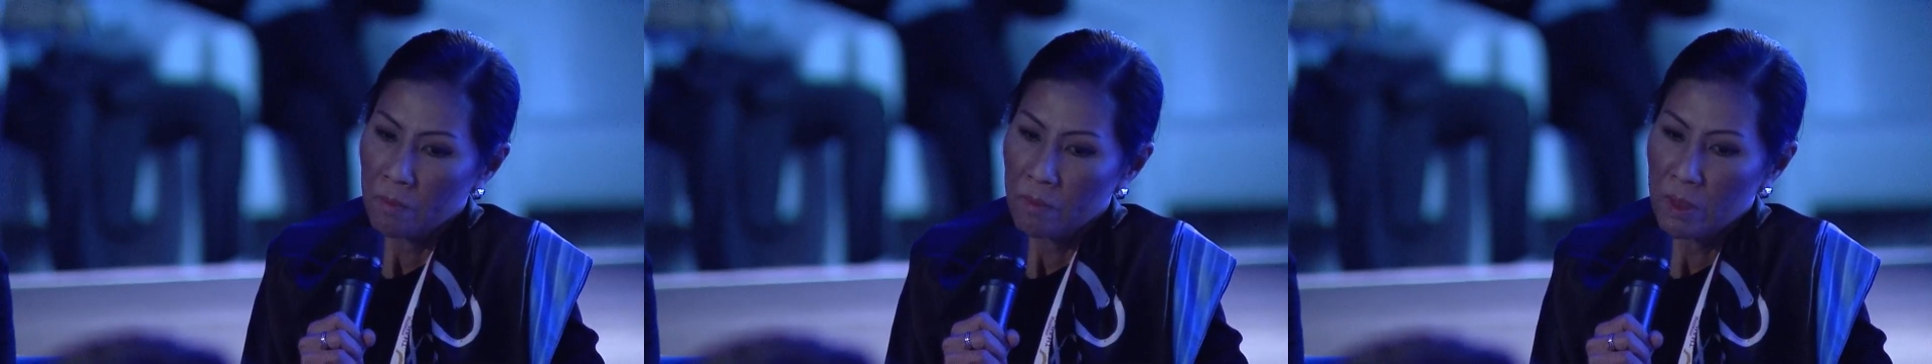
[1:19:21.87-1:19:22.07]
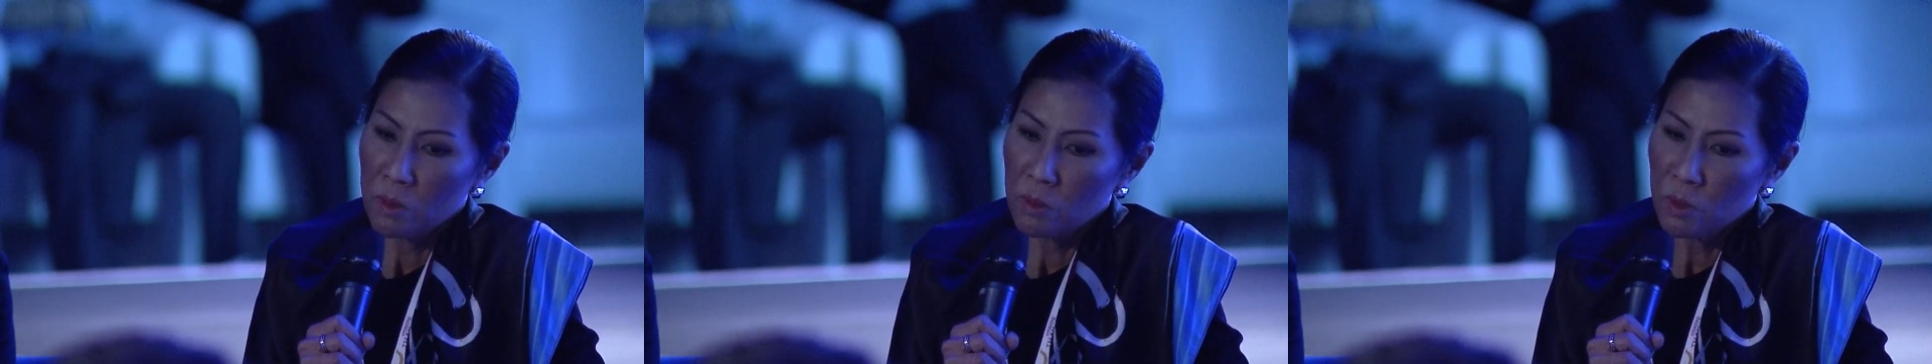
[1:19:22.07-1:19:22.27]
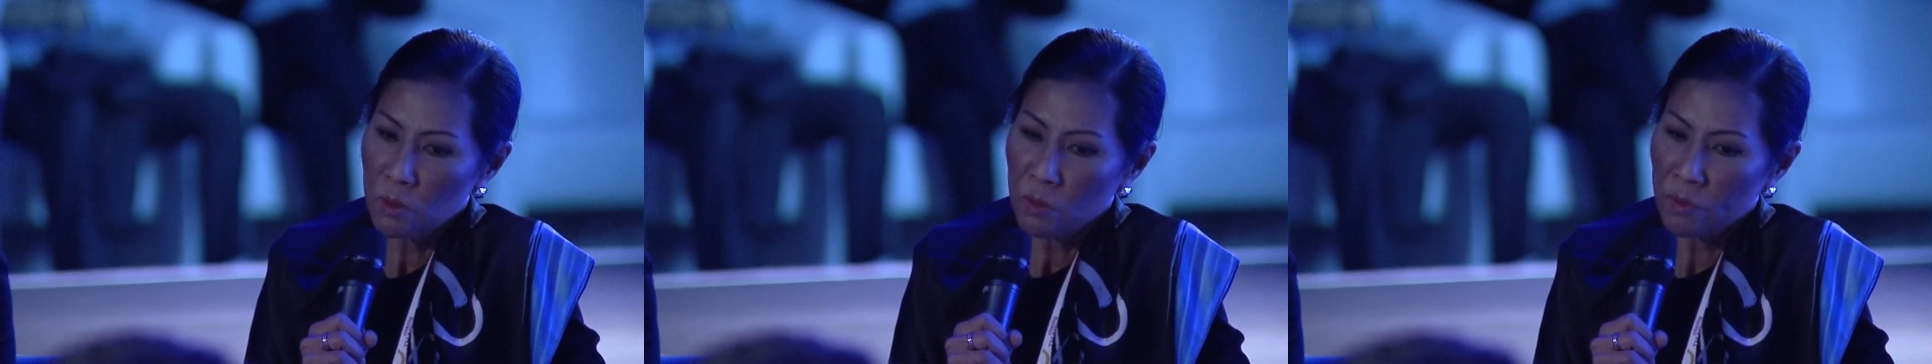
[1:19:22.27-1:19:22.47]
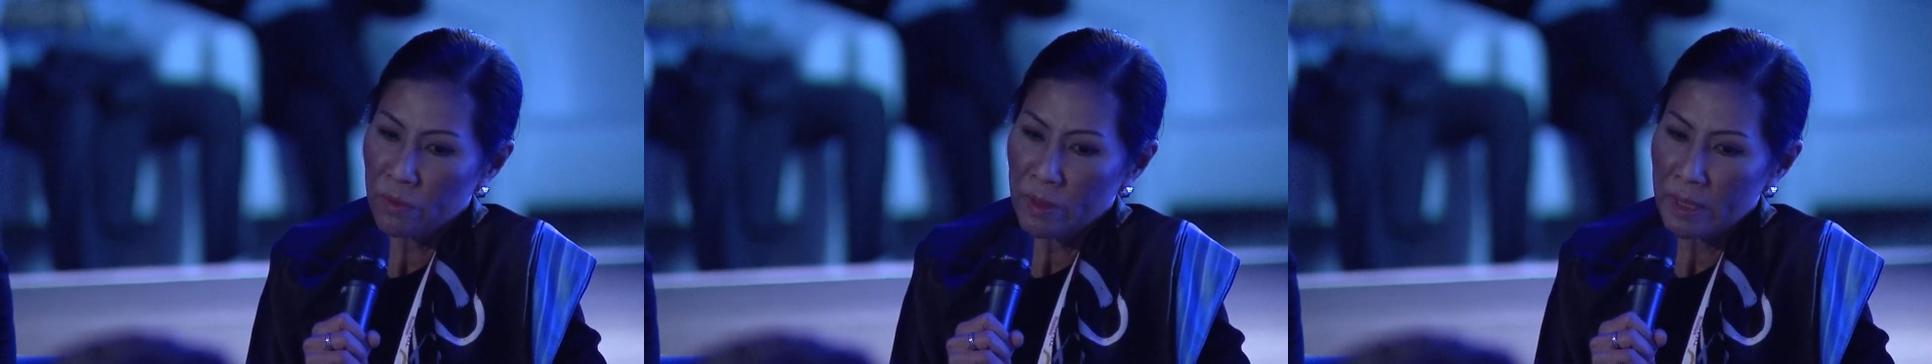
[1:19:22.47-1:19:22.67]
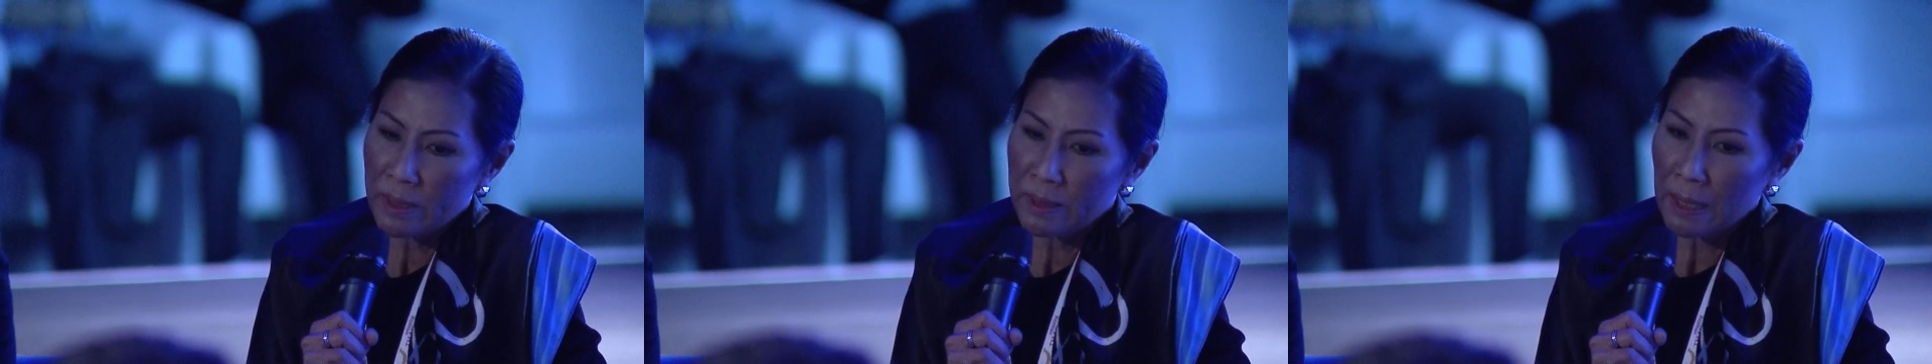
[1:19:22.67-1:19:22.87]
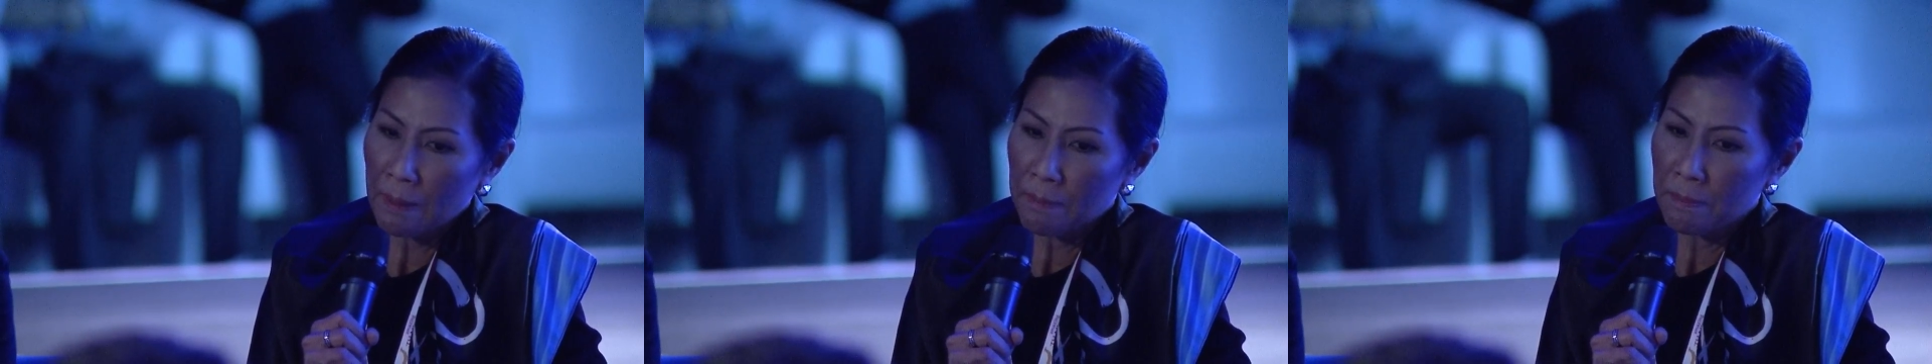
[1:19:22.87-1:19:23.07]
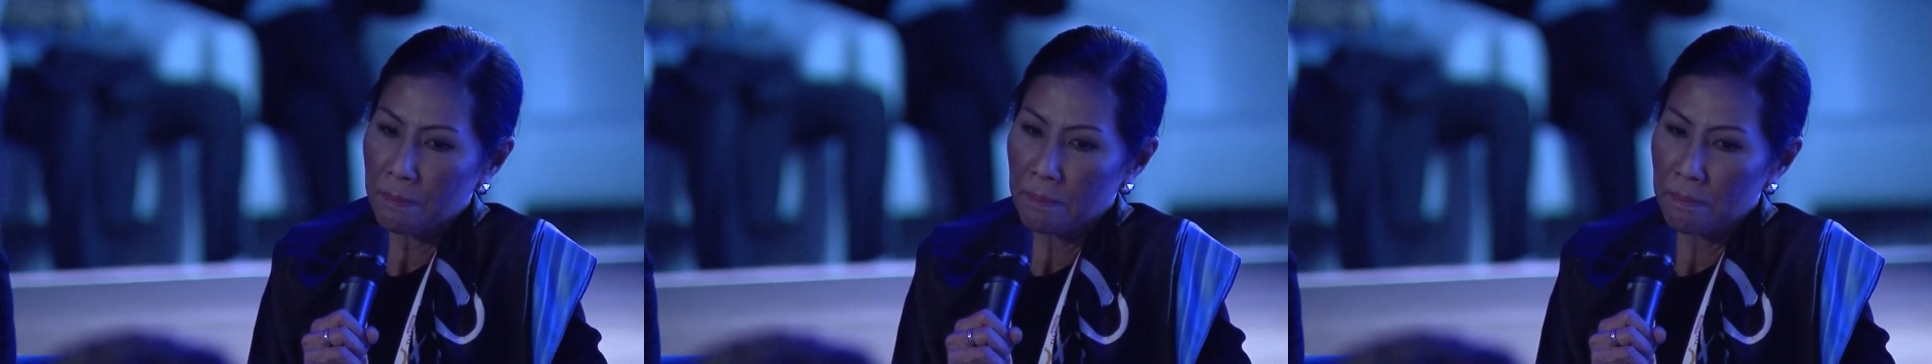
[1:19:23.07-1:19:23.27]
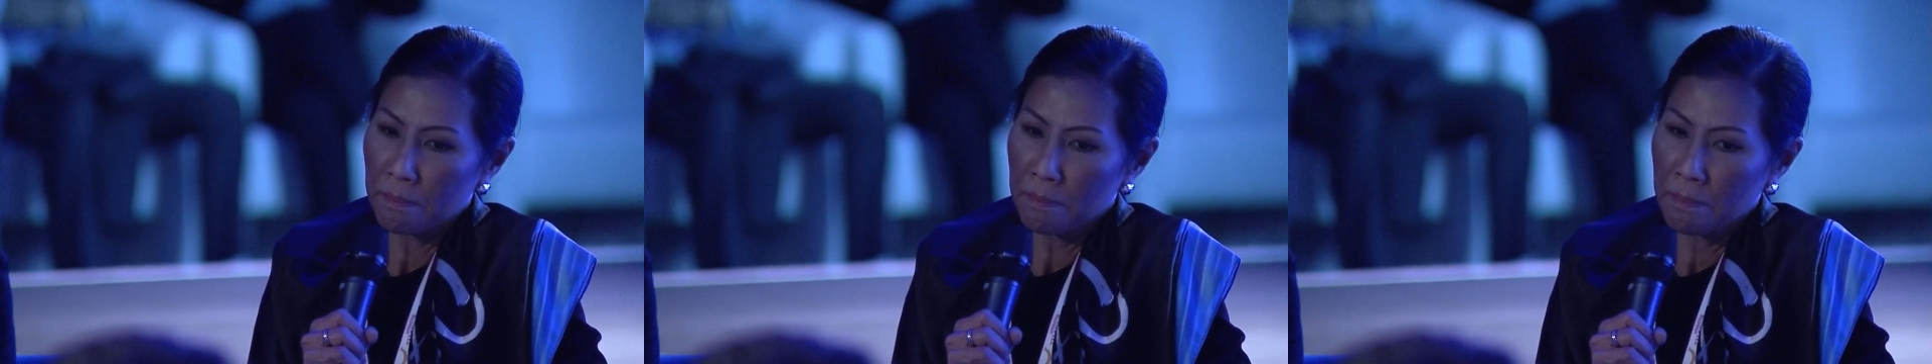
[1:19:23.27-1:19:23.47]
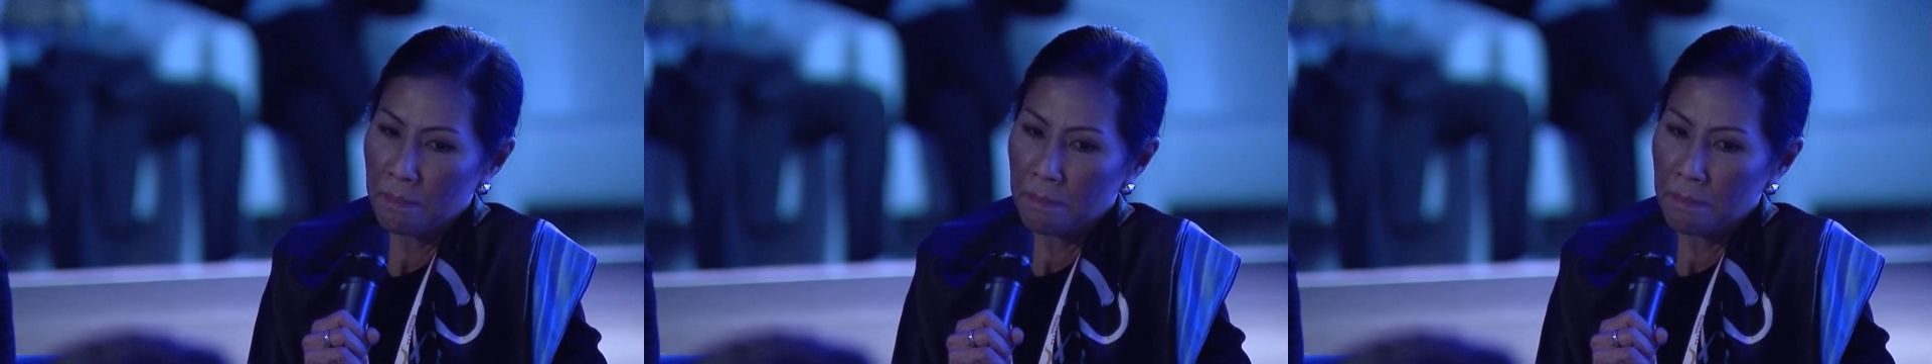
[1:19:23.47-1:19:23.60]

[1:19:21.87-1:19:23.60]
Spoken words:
We used to face some